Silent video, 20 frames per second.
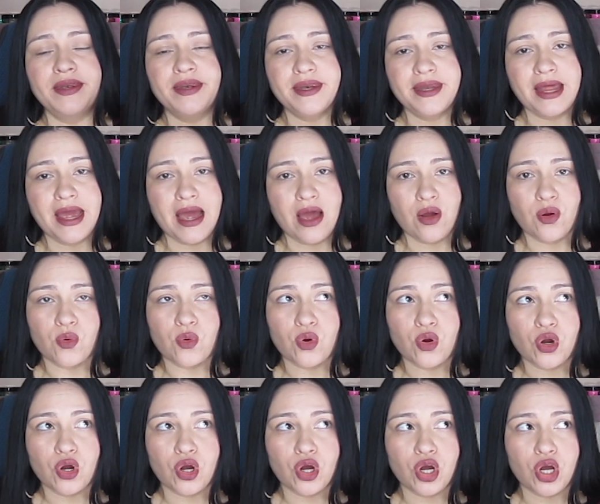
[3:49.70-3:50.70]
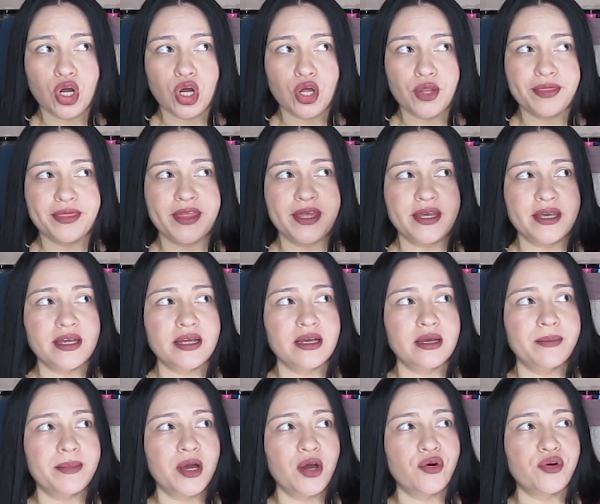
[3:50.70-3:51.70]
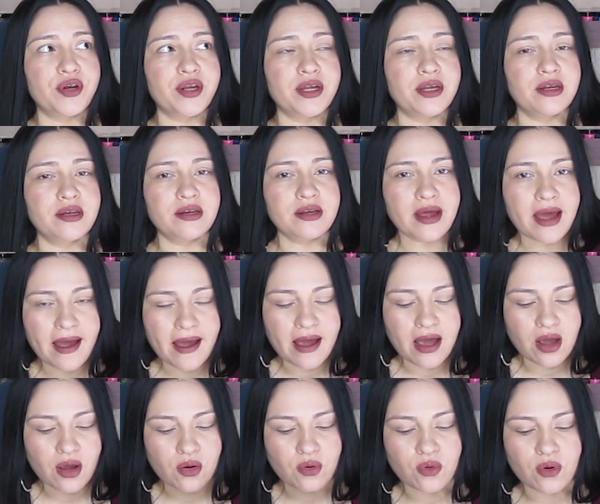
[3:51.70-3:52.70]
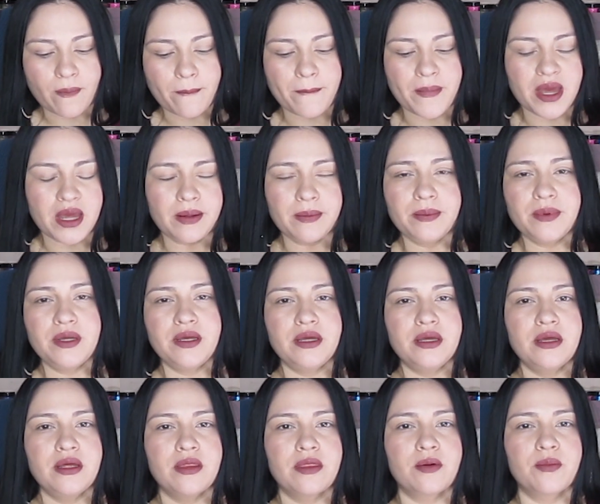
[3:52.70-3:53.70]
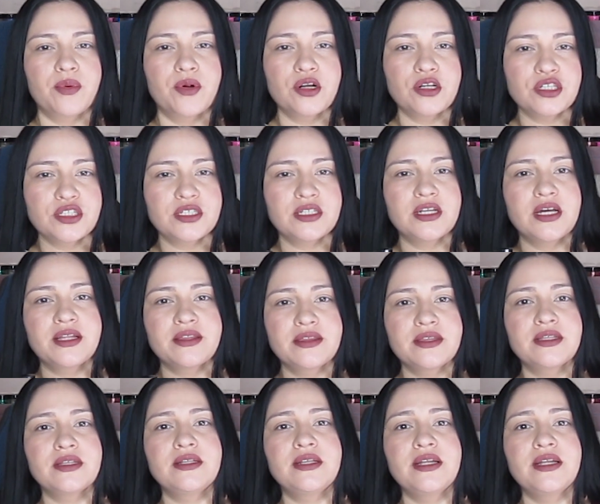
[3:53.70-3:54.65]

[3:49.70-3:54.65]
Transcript: Now, thinking about it now, maybe the person at